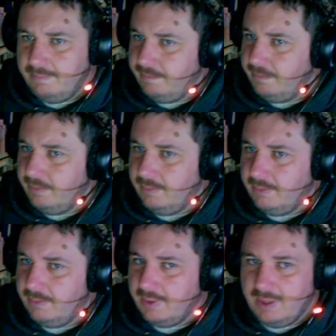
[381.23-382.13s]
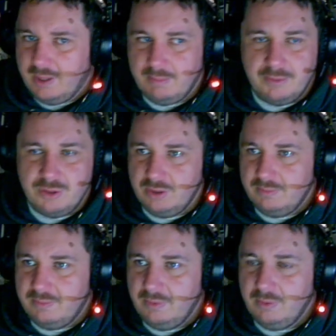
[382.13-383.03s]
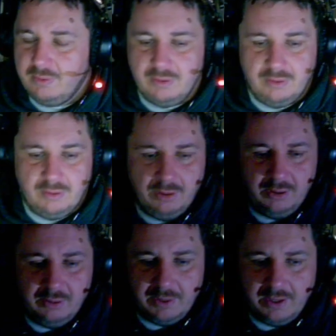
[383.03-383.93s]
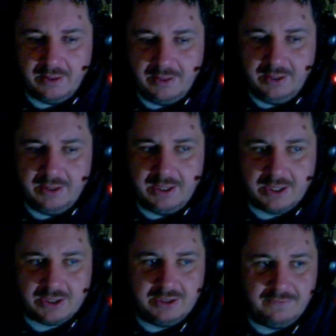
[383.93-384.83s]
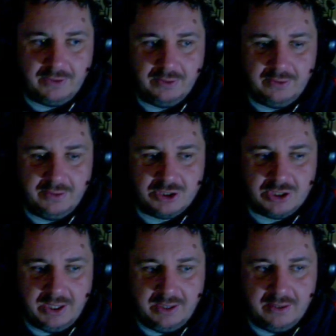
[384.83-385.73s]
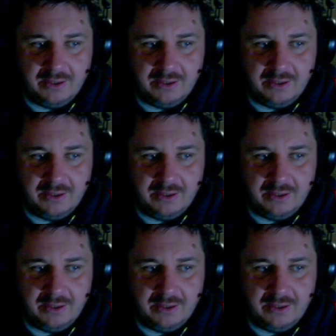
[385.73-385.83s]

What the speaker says: probably should have looked a little longer, but I think he actually followed the shade